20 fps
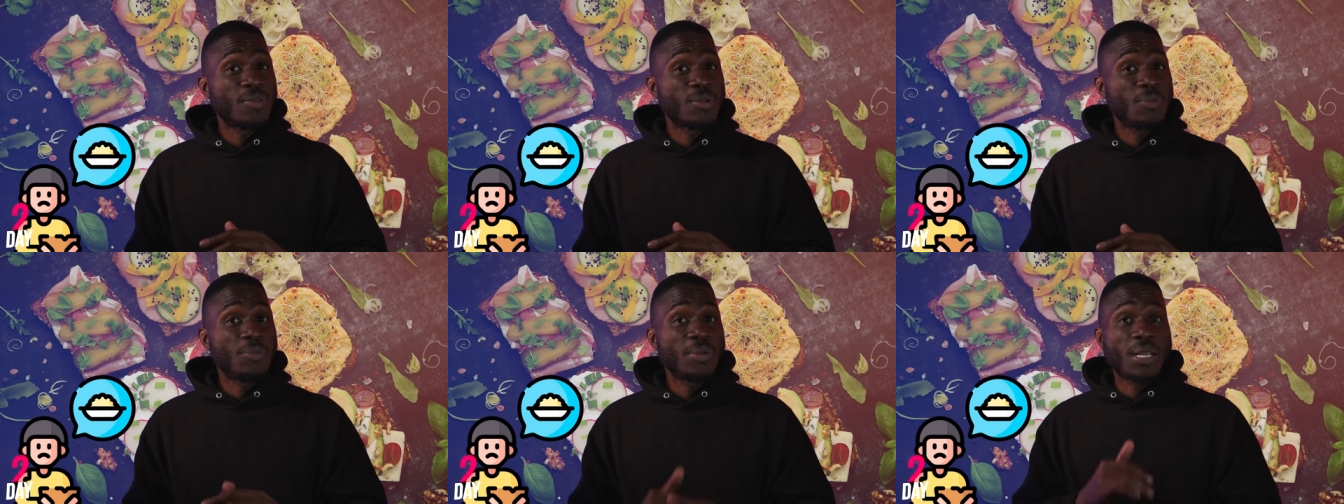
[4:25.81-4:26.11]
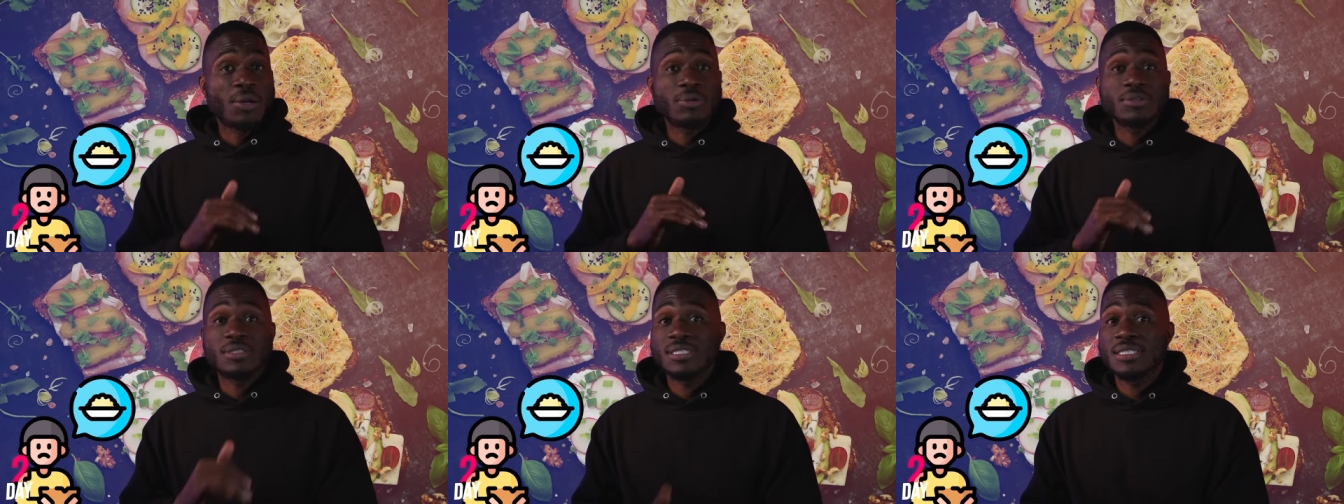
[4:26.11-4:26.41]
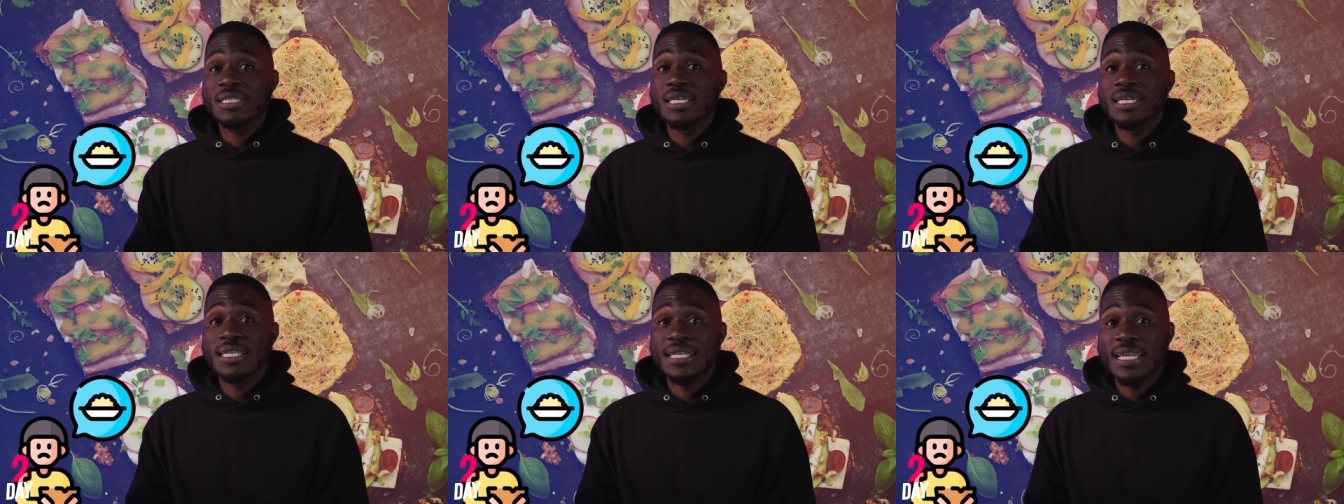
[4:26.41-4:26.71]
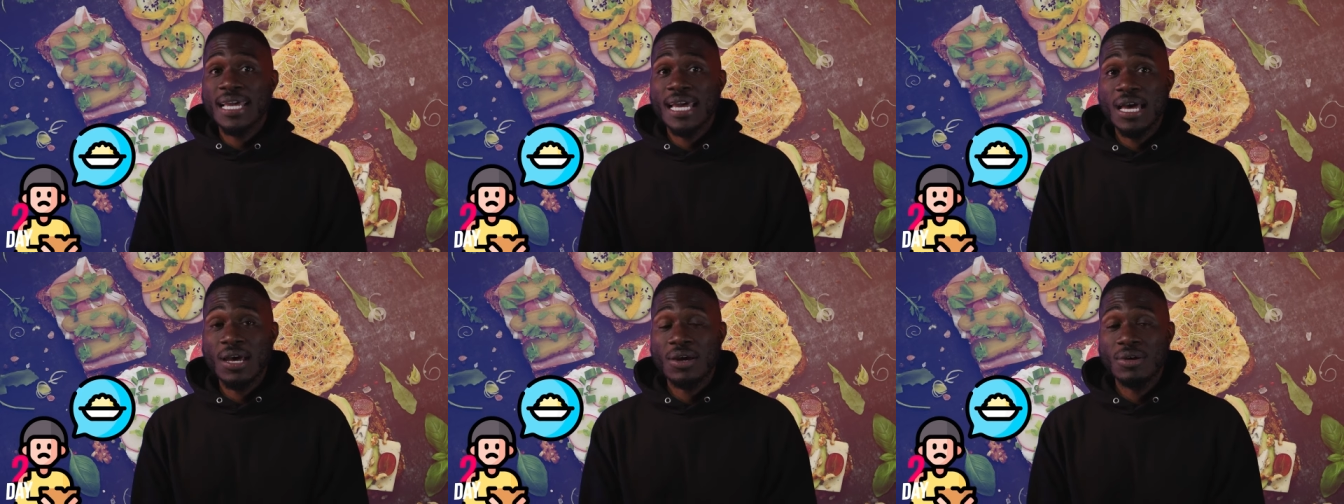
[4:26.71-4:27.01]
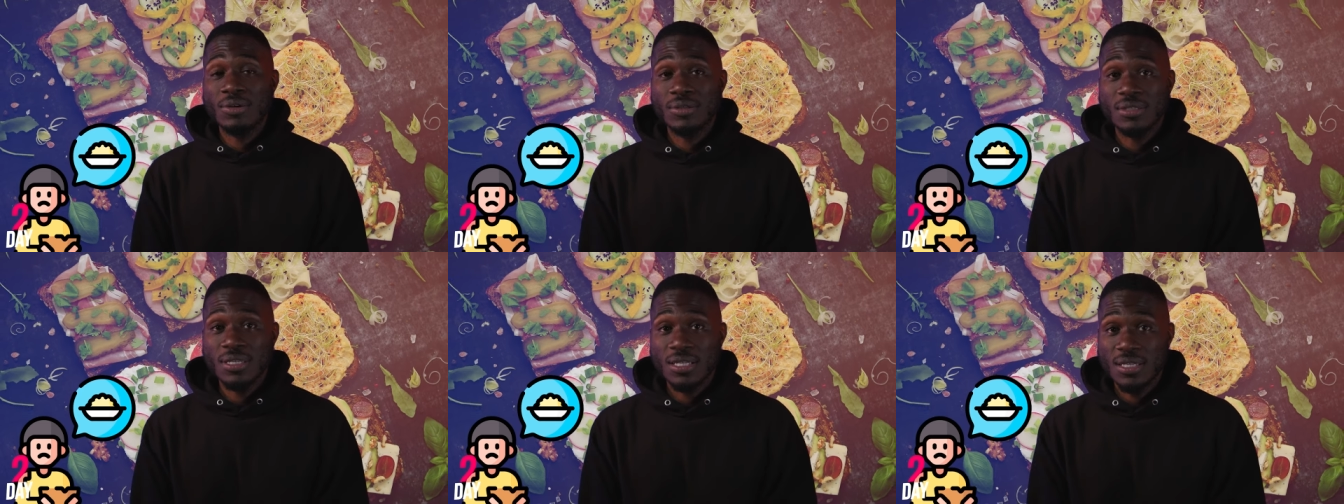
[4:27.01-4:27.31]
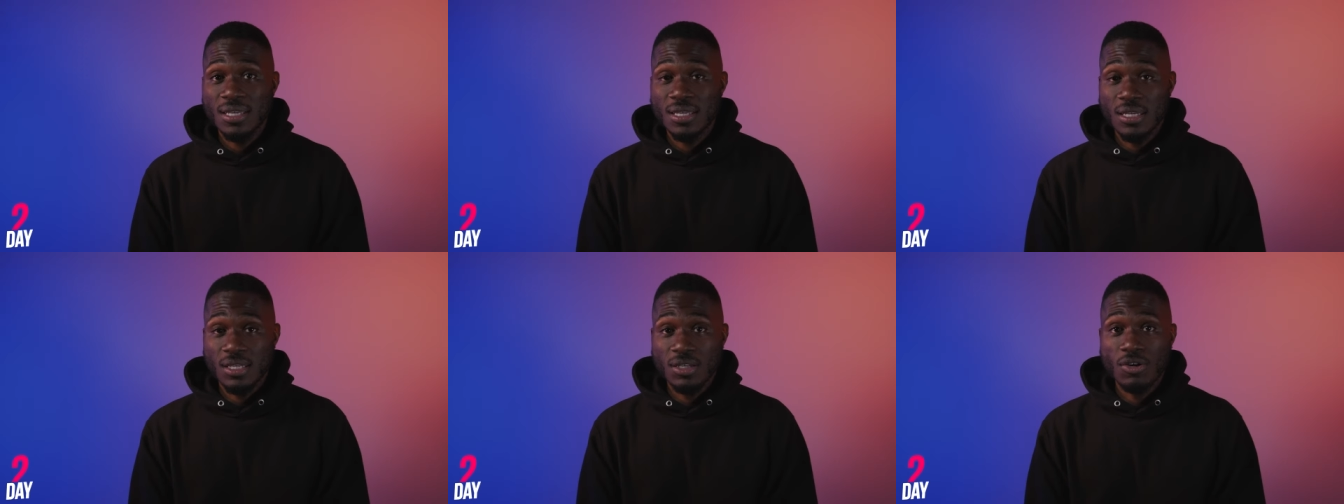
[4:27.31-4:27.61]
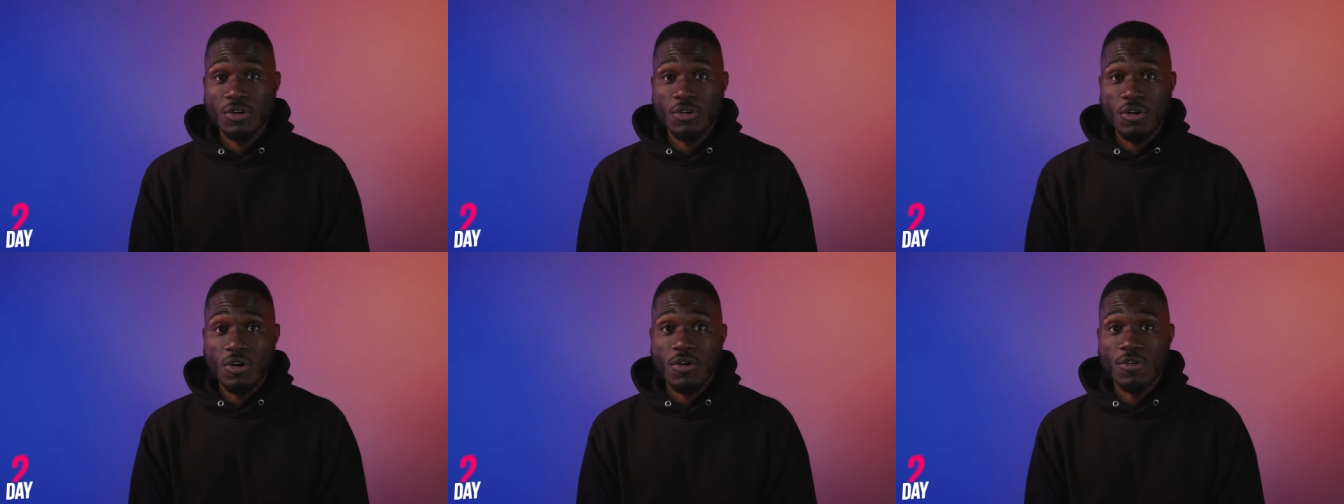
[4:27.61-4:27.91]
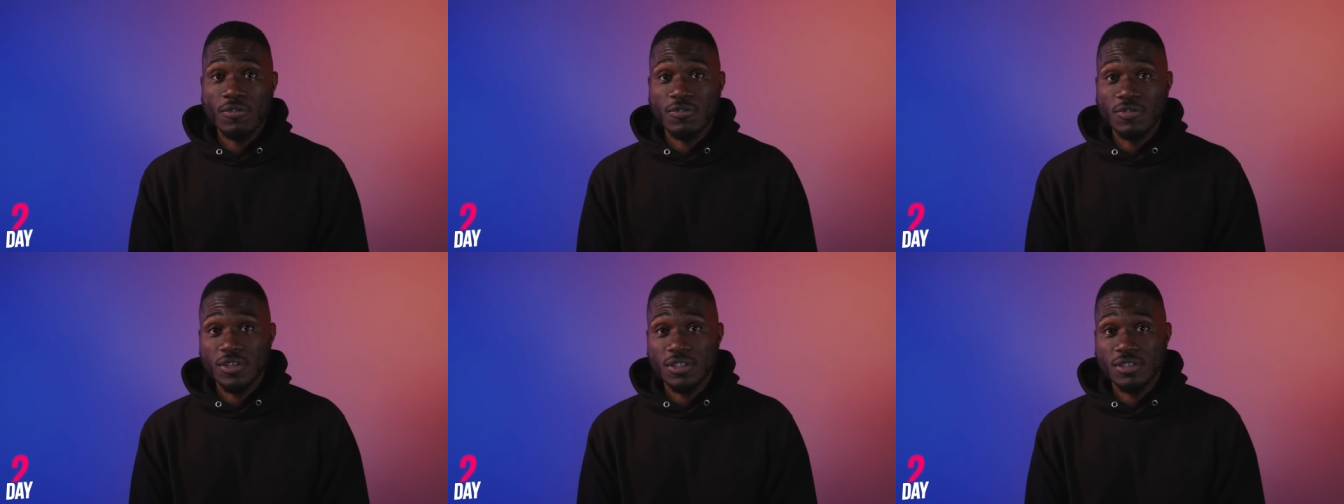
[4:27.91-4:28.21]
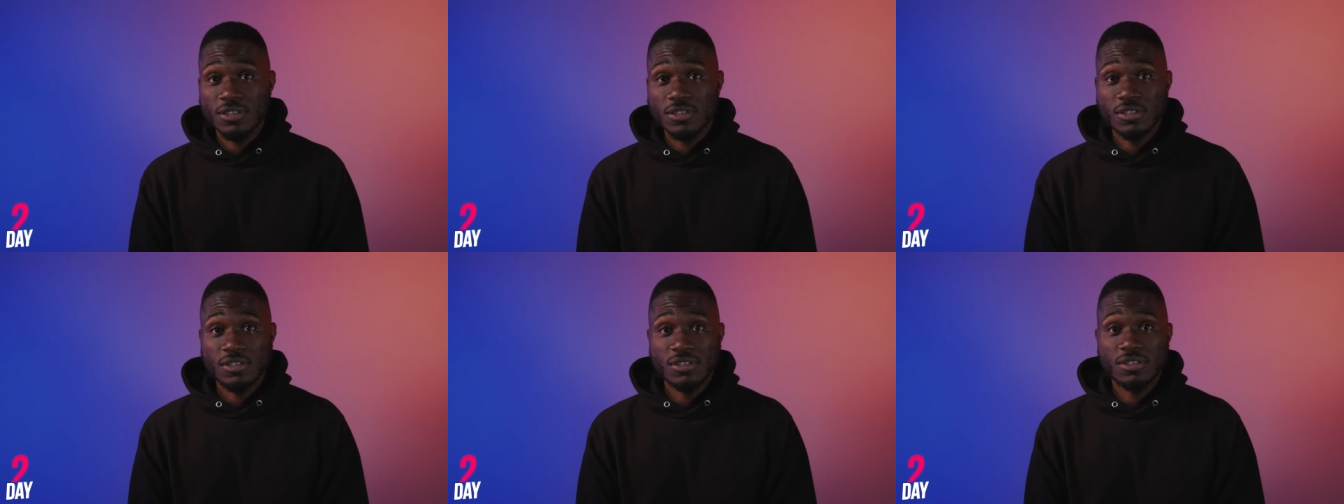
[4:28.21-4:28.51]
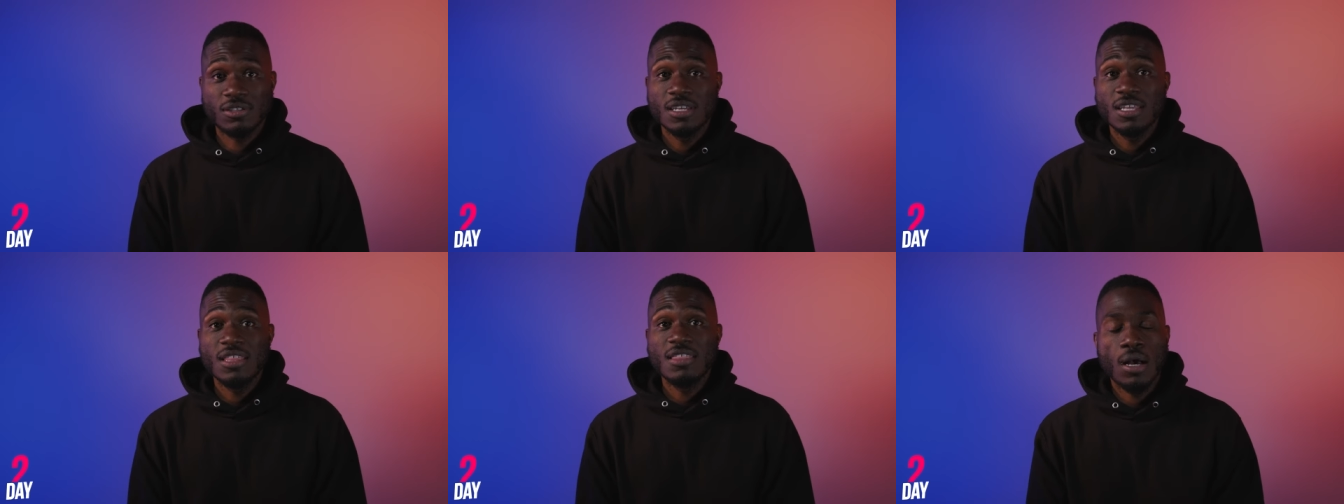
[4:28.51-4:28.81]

when I was sitting down in the office.